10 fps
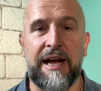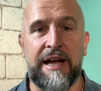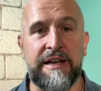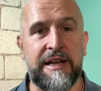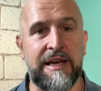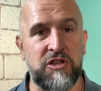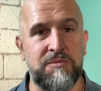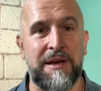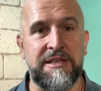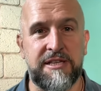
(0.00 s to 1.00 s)
And it
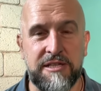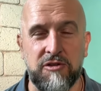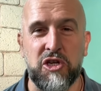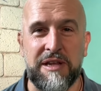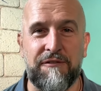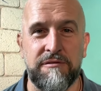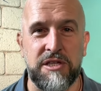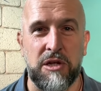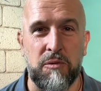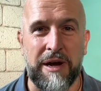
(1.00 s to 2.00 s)
makes such a difference
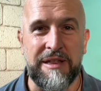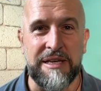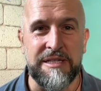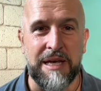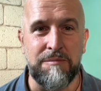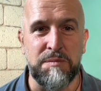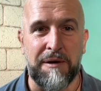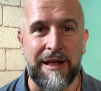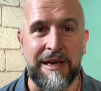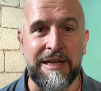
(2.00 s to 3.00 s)
to the way these teams
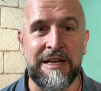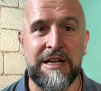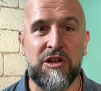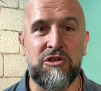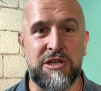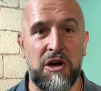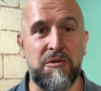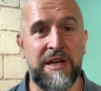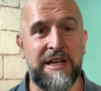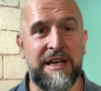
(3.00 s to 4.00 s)
play.
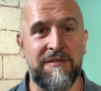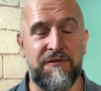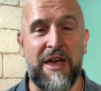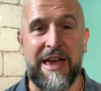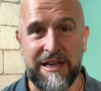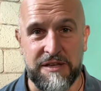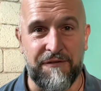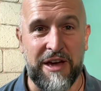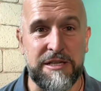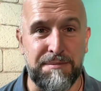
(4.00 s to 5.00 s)
So if they get into
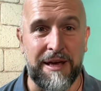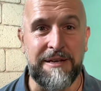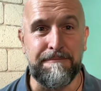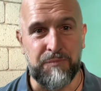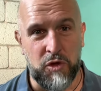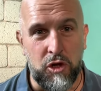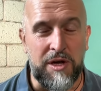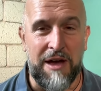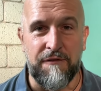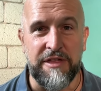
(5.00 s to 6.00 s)
phase play,
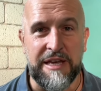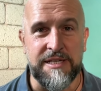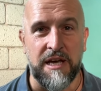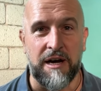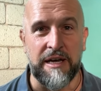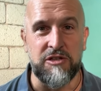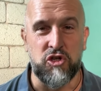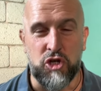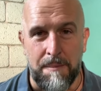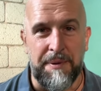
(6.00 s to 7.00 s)
look out for these guys
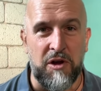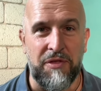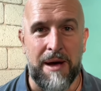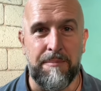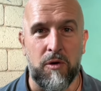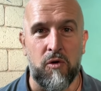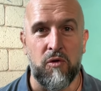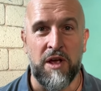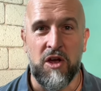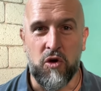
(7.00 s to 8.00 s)
jumping on that
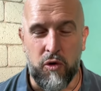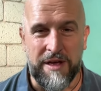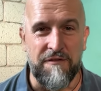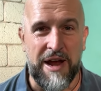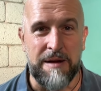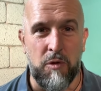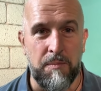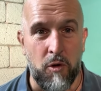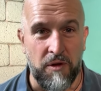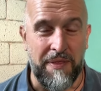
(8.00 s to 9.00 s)
ball, quick available
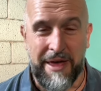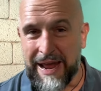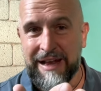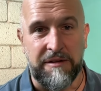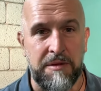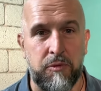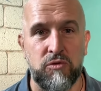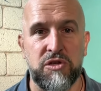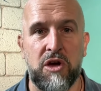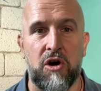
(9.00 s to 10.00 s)
ball, and they're in and the
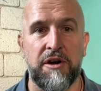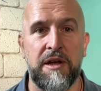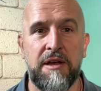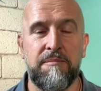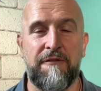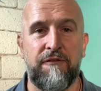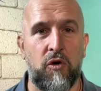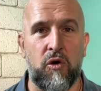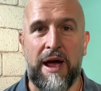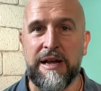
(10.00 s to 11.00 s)
ball's gone
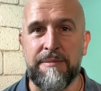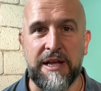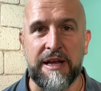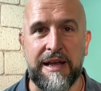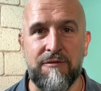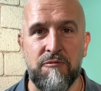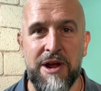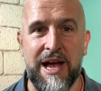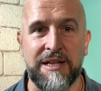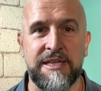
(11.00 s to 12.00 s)
before anybody can even
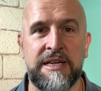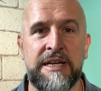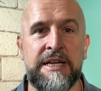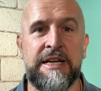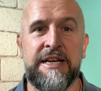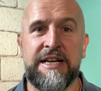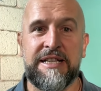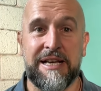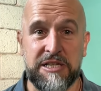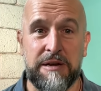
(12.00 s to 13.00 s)
react.
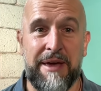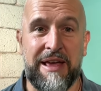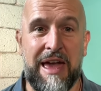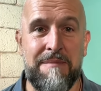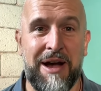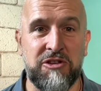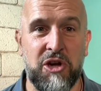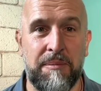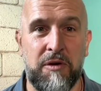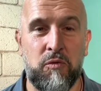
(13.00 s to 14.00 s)
That's going to be a key matchup.